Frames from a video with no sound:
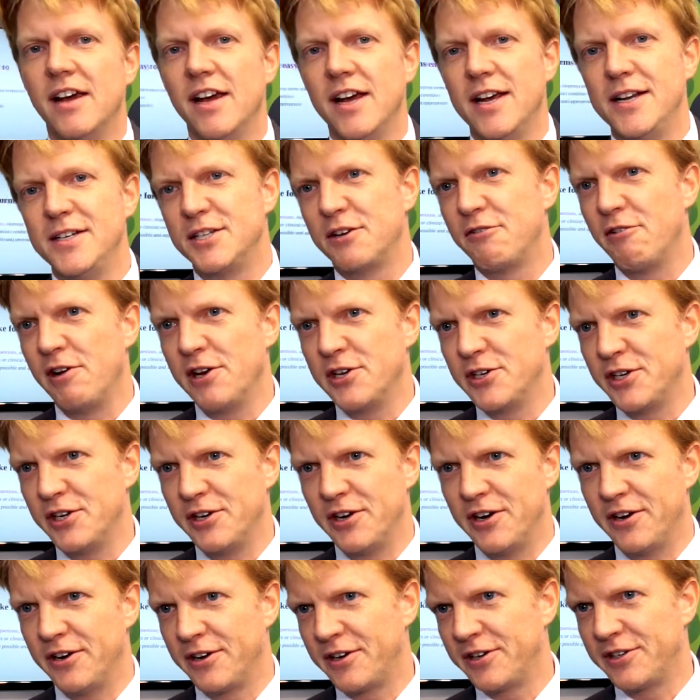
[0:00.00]

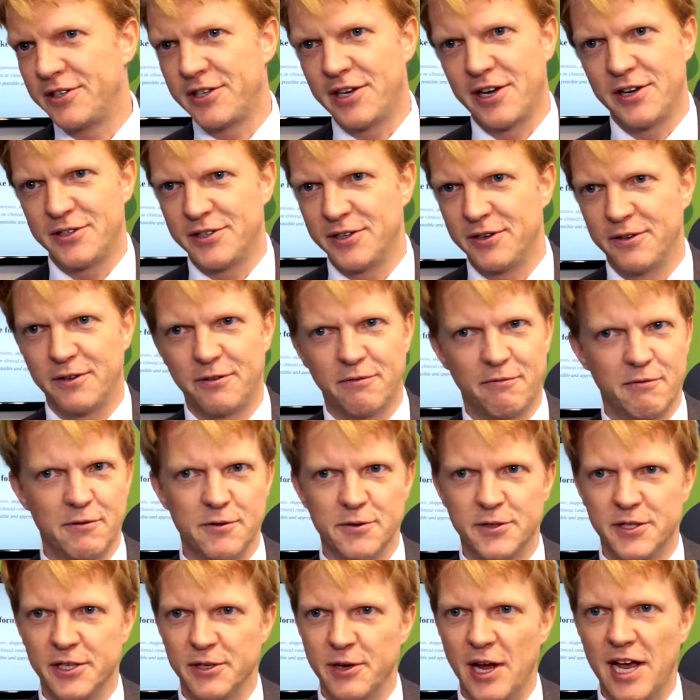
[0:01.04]
integration architecture
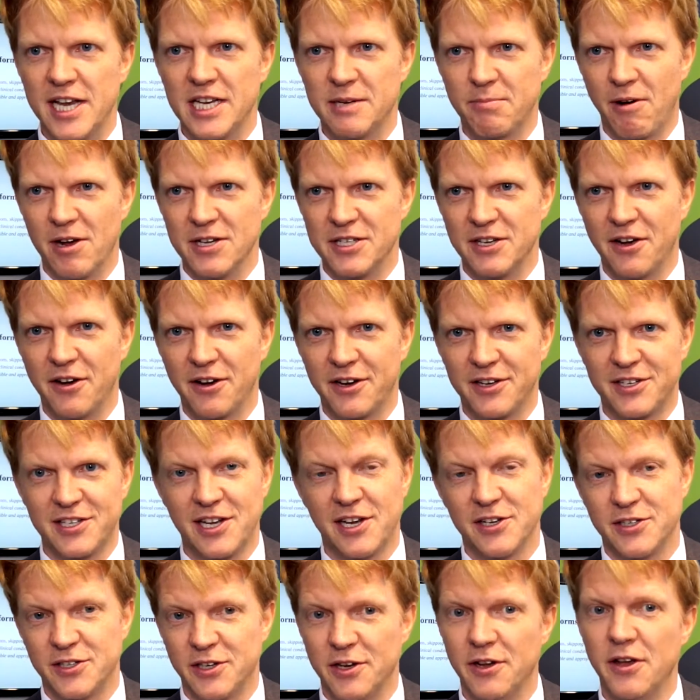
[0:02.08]
through to enterprise
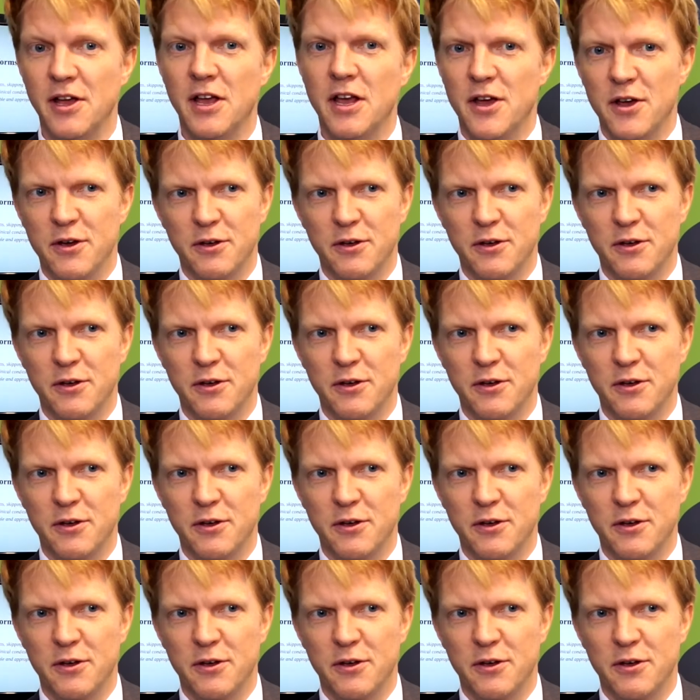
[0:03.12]
architecture,